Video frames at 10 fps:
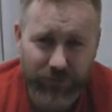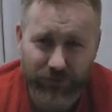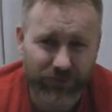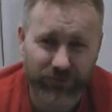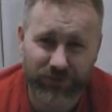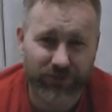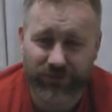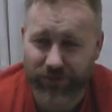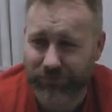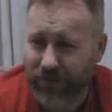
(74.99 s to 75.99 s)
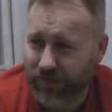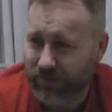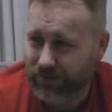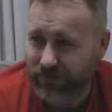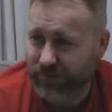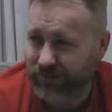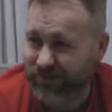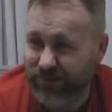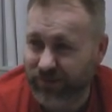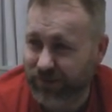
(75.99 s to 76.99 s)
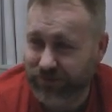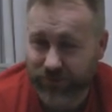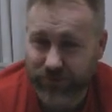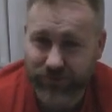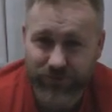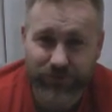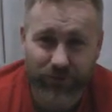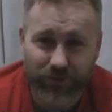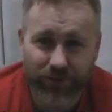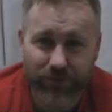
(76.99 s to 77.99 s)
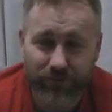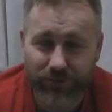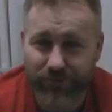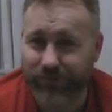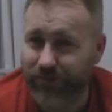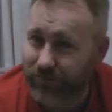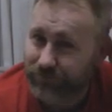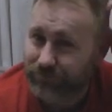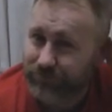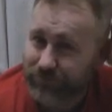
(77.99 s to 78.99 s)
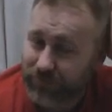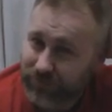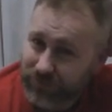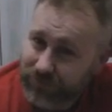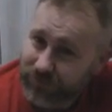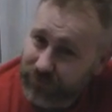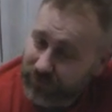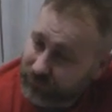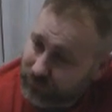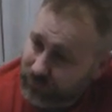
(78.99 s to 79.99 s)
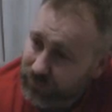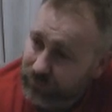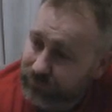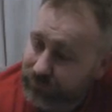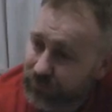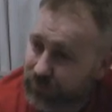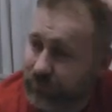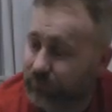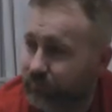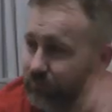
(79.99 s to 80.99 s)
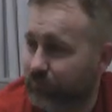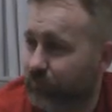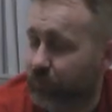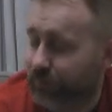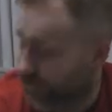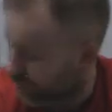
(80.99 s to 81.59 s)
I mean, this was just a kind of silly idea I just tried out. And to see it, kind of, you know, what would